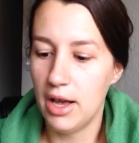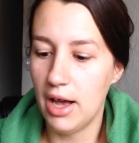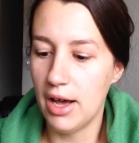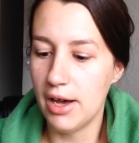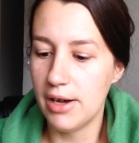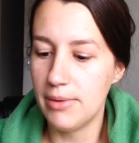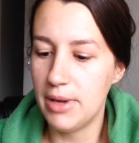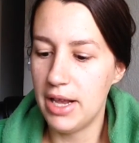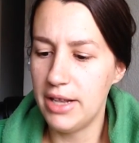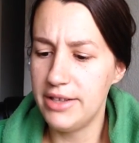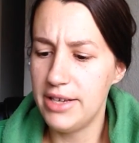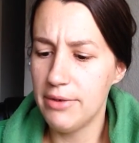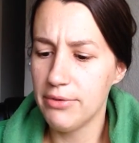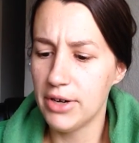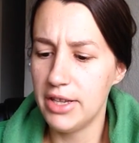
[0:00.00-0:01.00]
And
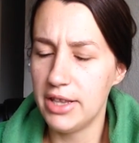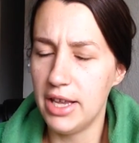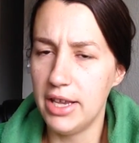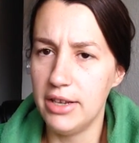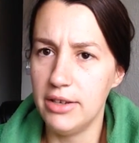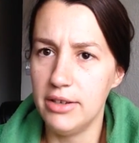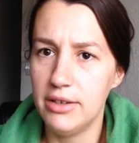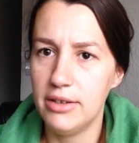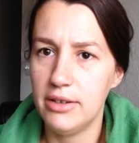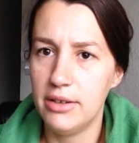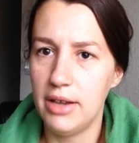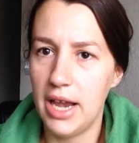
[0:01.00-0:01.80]
different than